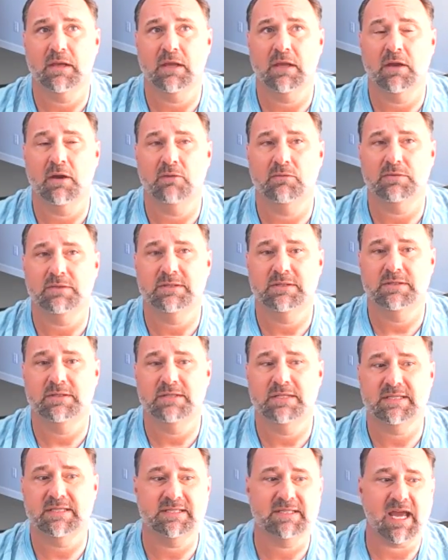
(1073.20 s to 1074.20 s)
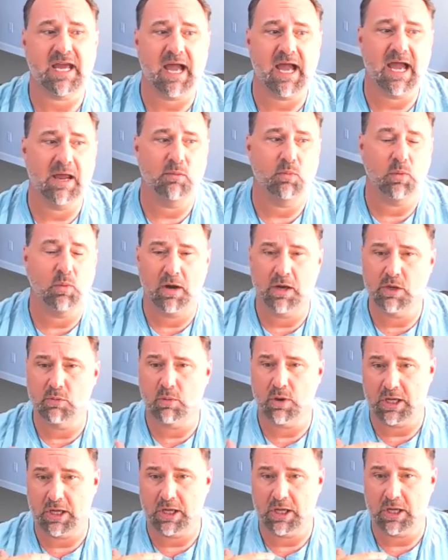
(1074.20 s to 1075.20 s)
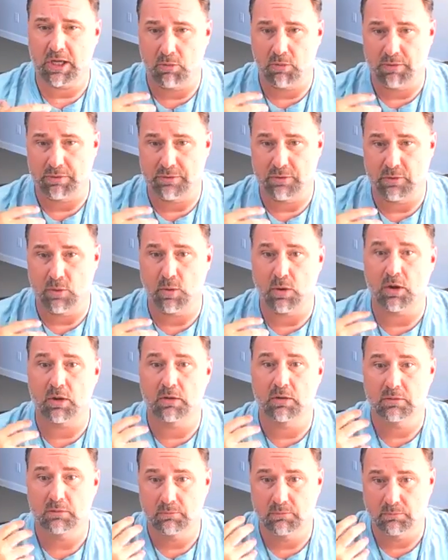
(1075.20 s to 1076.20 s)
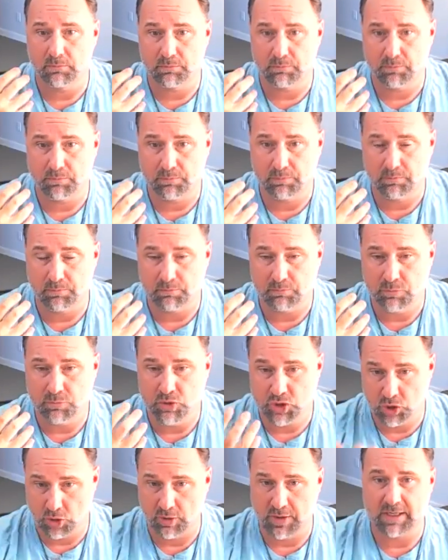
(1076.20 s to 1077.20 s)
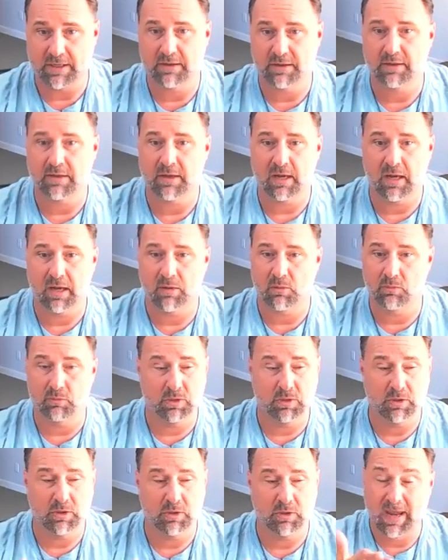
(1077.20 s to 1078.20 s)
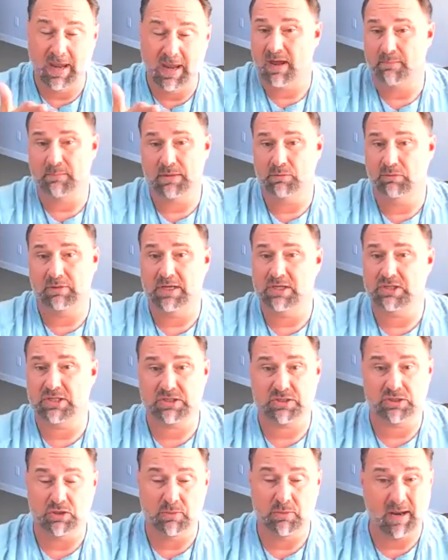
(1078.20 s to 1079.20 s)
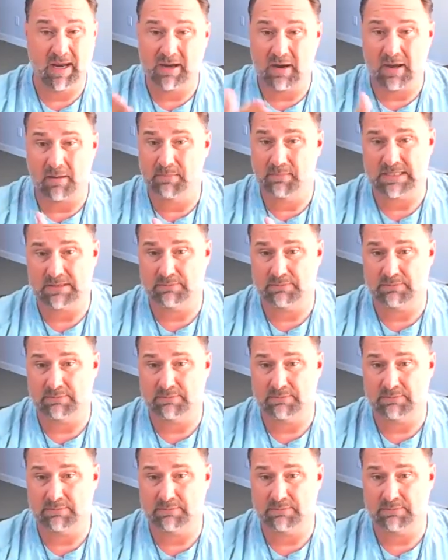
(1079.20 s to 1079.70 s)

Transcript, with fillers: you know, decide where you want to go with your journey. Uh, you may not be religious, you may not be